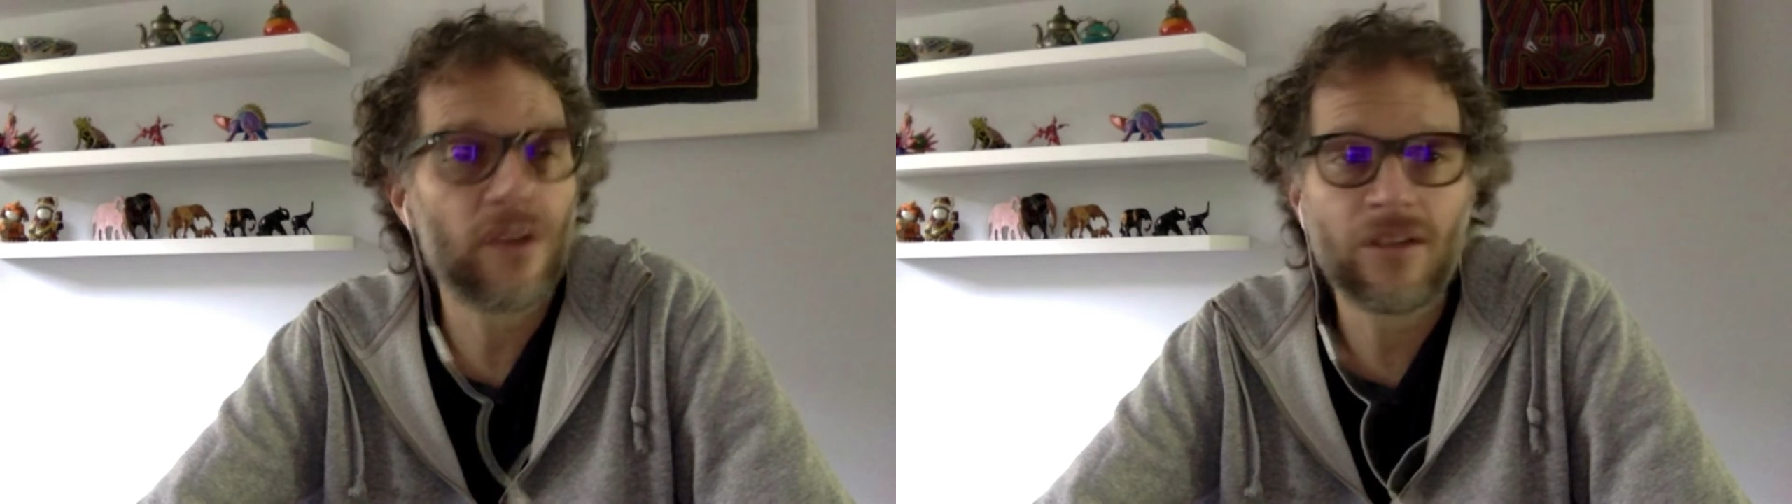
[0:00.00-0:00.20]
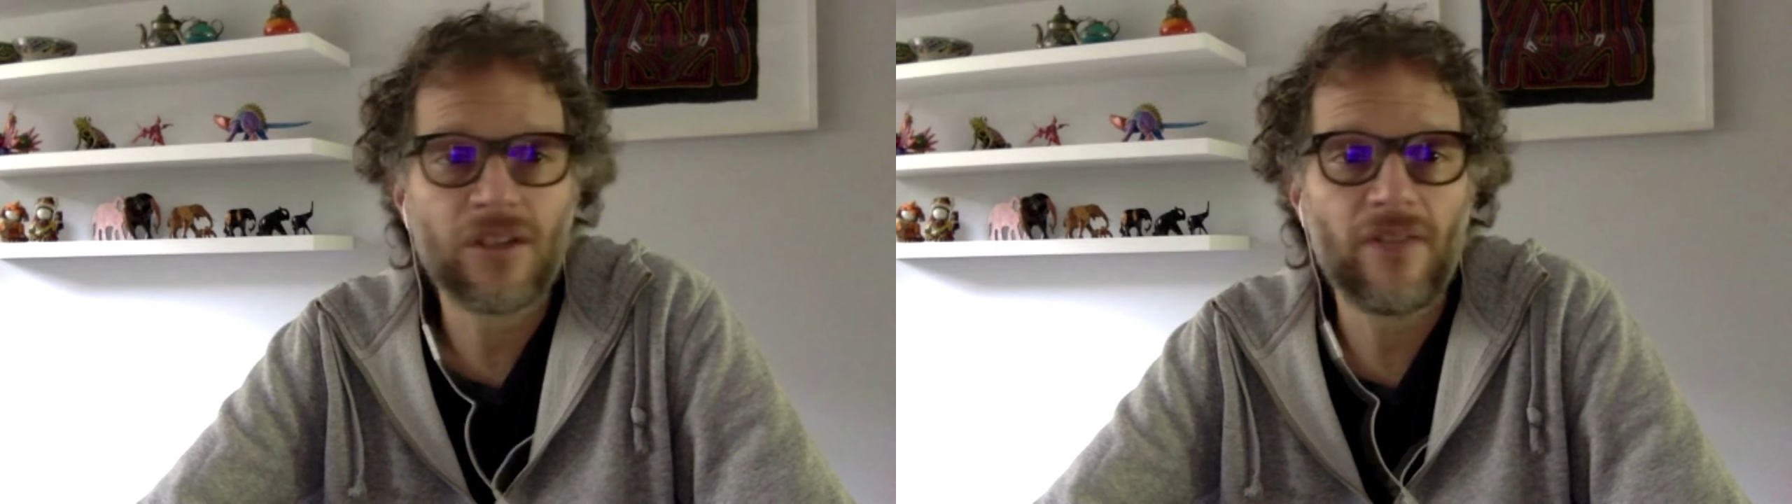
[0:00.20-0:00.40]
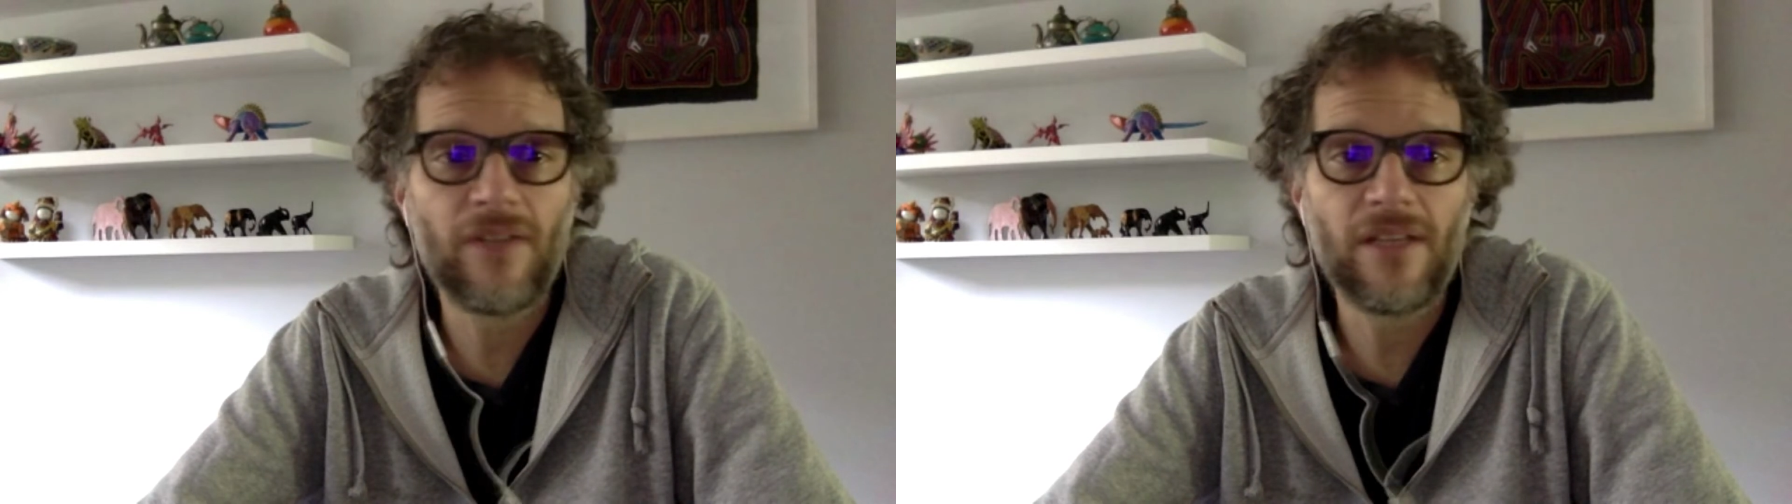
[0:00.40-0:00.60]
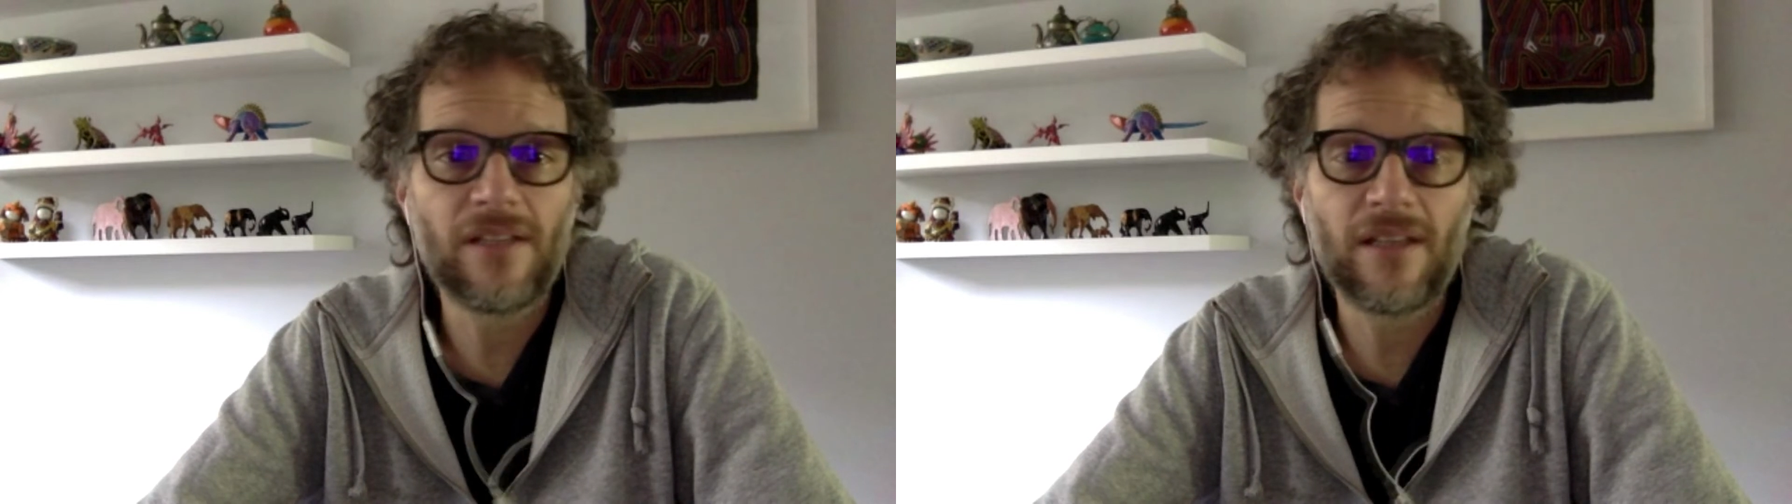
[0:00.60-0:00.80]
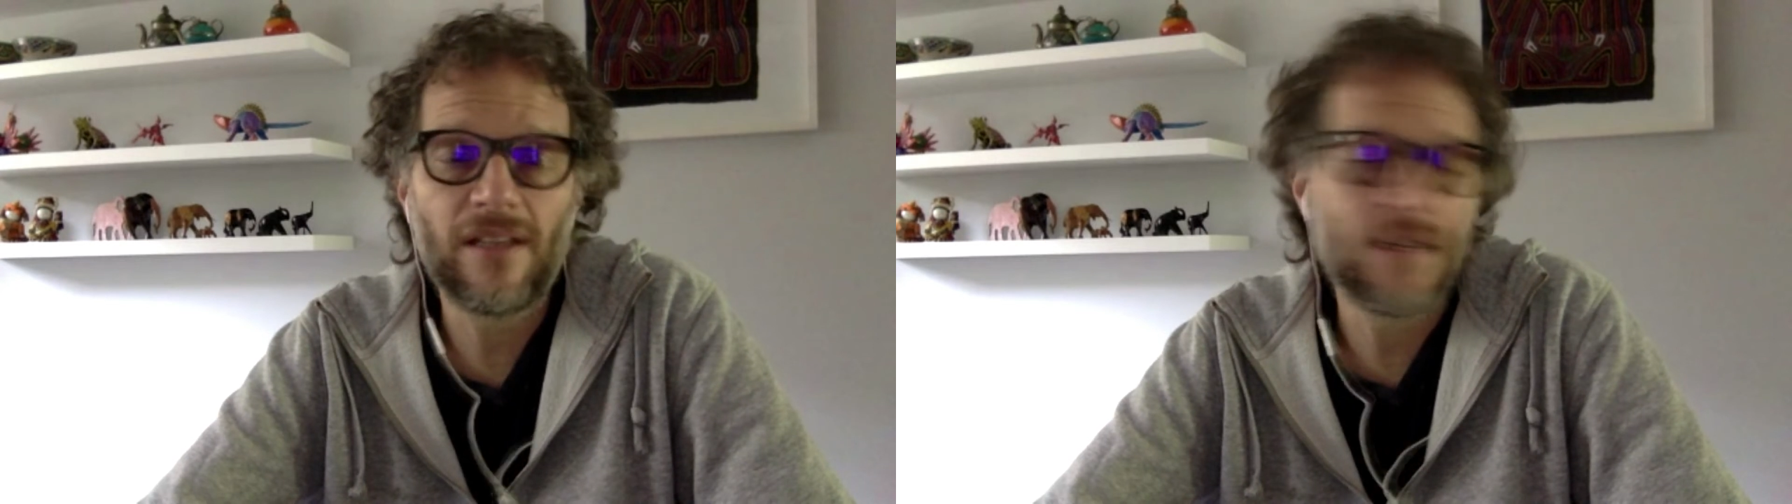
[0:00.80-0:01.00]
TVs
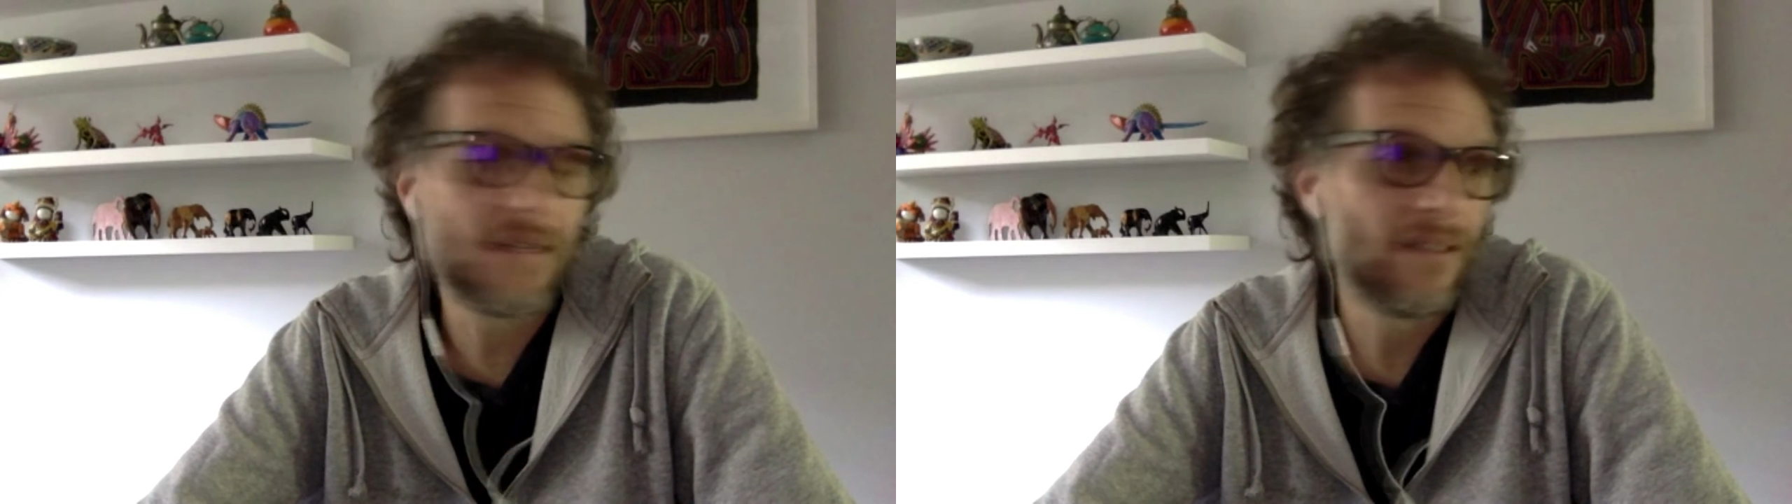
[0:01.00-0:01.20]
here,